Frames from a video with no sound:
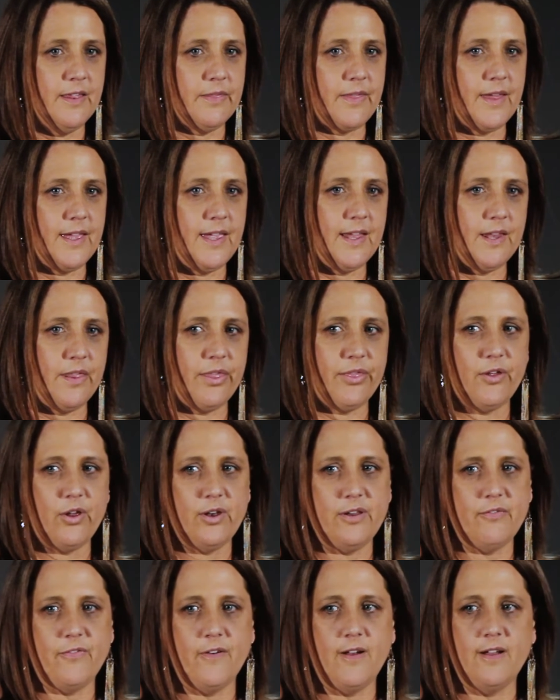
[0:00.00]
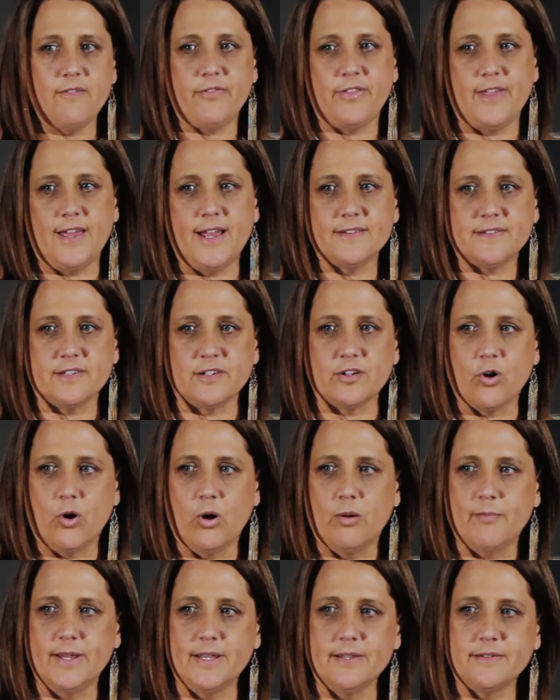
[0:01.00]
they had 35,000
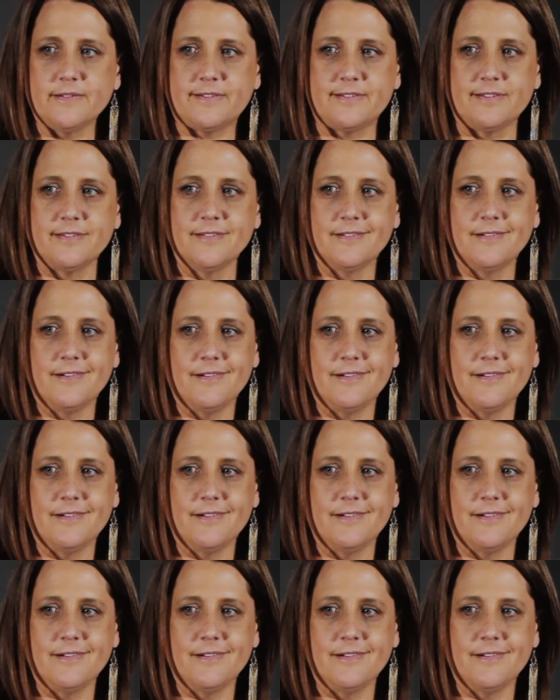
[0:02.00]
comments